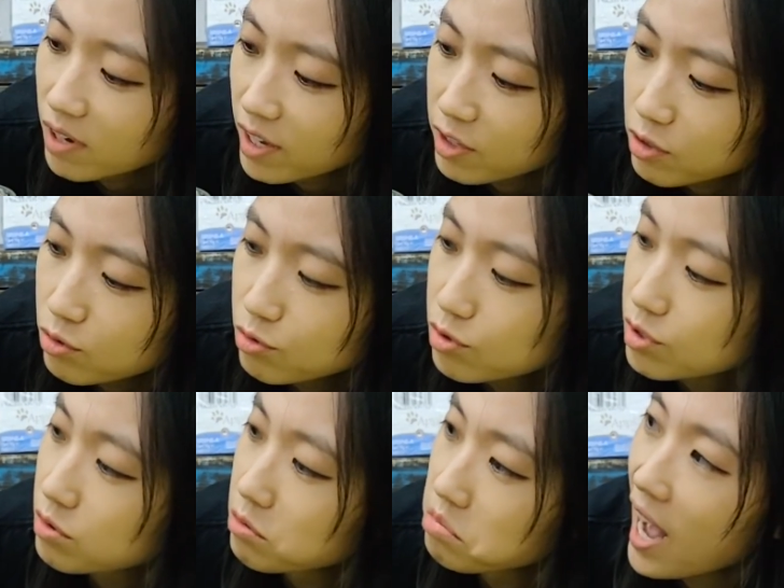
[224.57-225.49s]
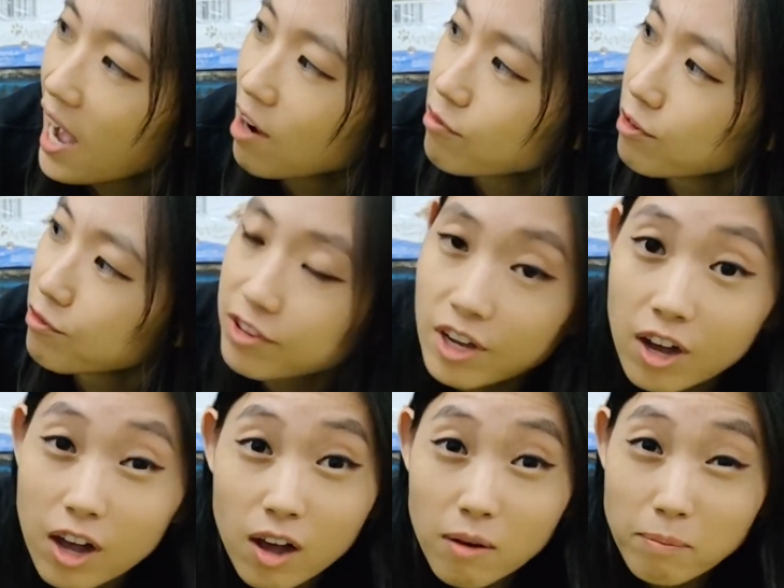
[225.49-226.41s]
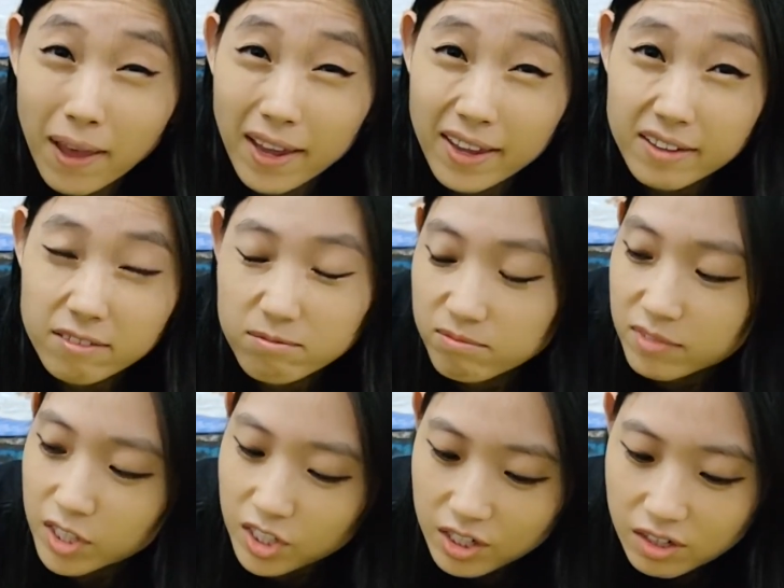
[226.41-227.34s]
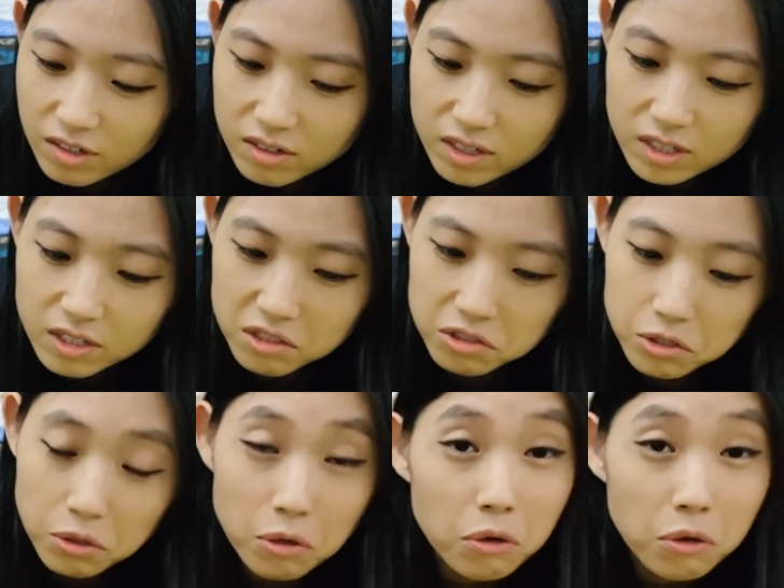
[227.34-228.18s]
I used half of the packet here, so